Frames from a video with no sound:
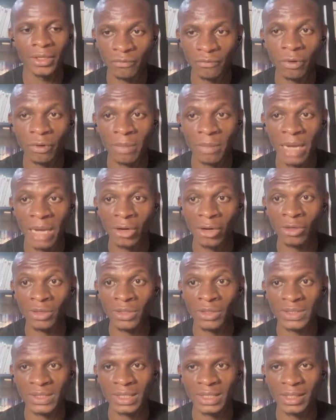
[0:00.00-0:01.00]
from my
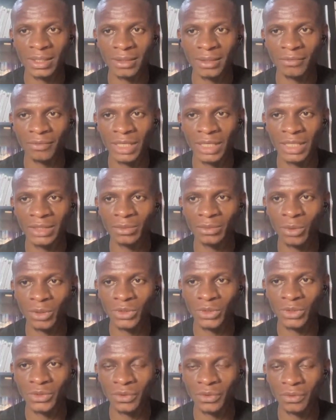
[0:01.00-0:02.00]
understanding, right?
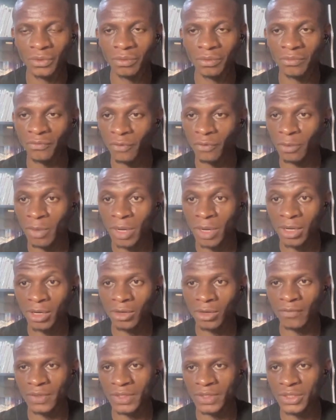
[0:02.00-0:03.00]
1, 2, 3 from our
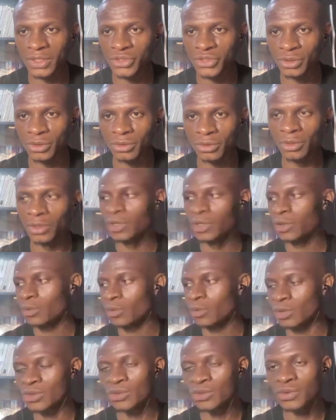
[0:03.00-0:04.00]
conversation,
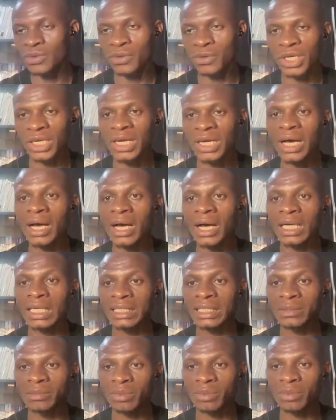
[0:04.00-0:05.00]
1, 2, 3 are the